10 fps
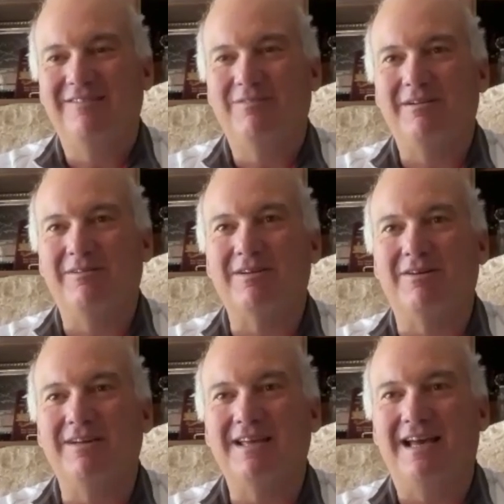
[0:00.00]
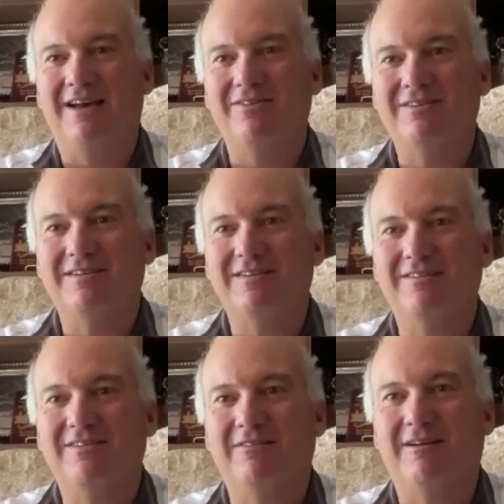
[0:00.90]
when we were going out
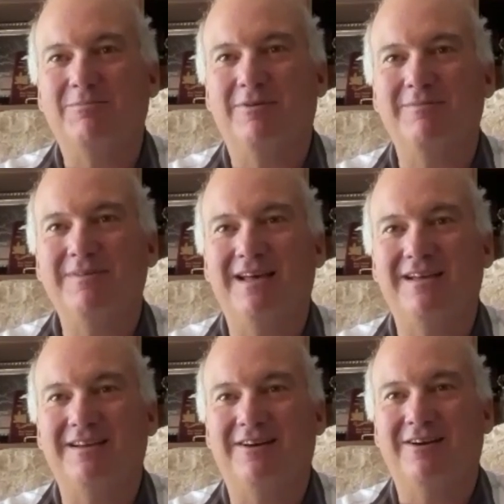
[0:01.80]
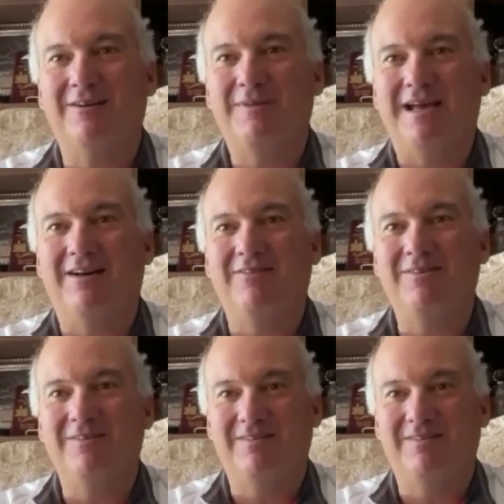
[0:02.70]
to go out plumb get our bow